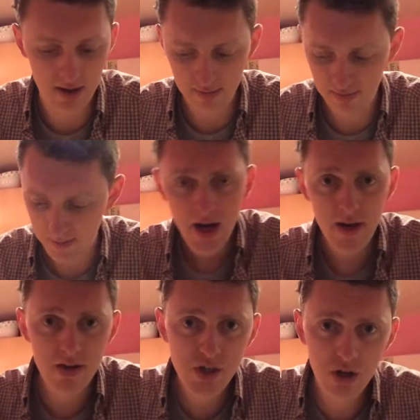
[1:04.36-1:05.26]
enough. And
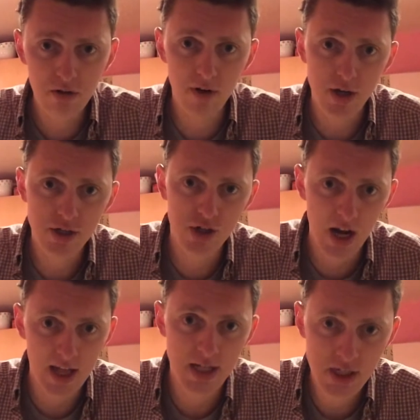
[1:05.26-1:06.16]
then sugar rash
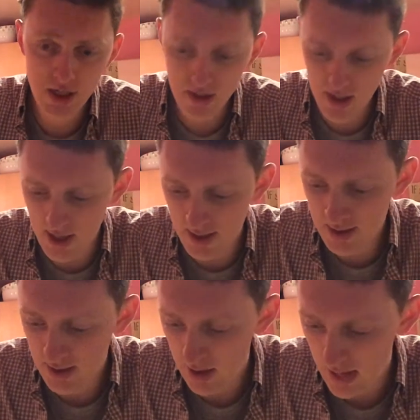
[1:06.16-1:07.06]
challenge at the
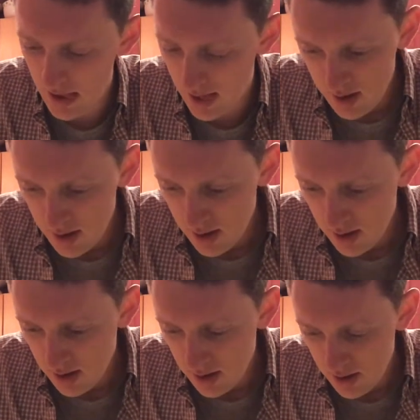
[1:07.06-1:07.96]
end.
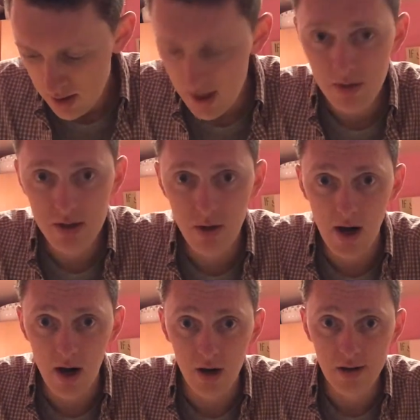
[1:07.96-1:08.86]
That was
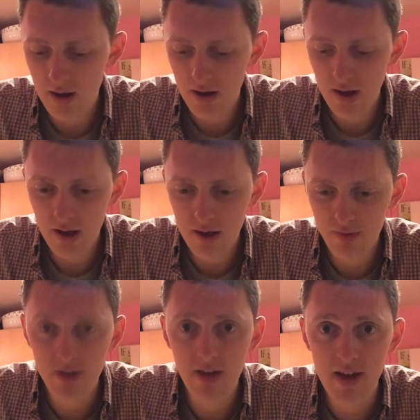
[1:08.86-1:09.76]
quite hard.
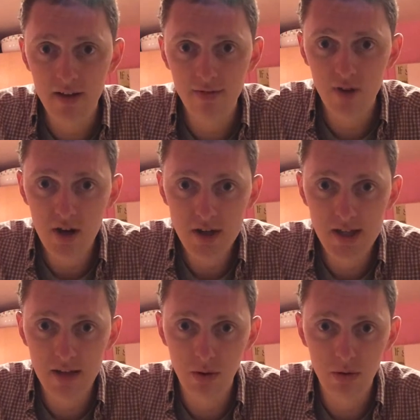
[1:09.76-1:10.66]
If I'd done that first,
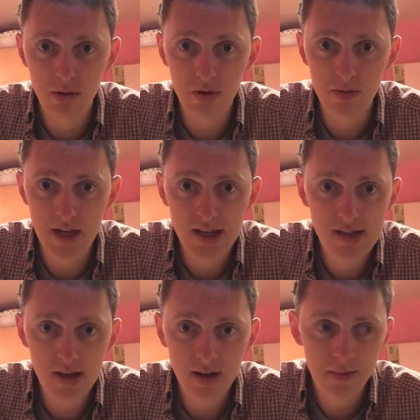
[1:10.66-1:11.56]
it probably would have been
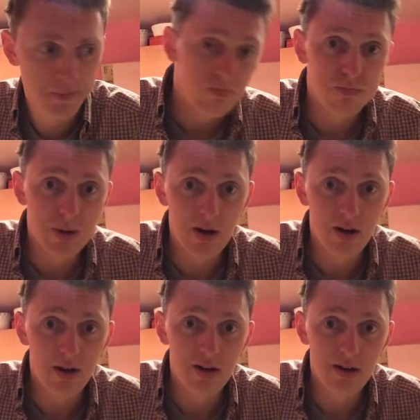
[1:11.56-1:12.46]
easier.
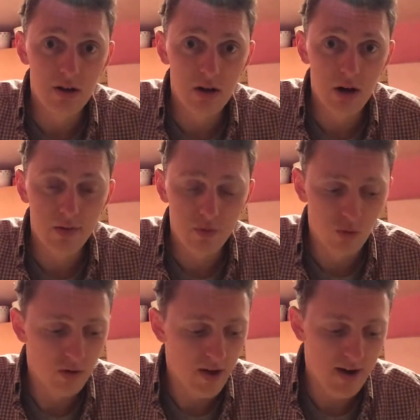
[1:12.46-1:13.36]
But after
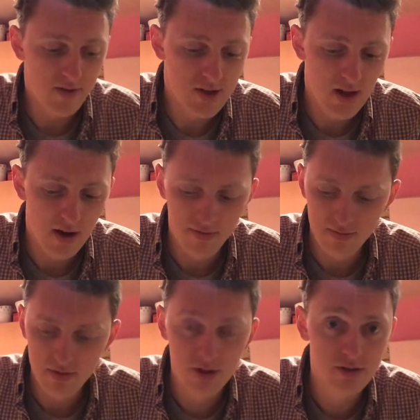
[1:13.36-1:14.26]
all of that other stuff,
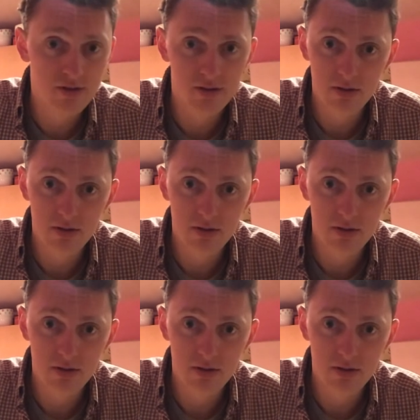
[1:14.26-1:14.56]
just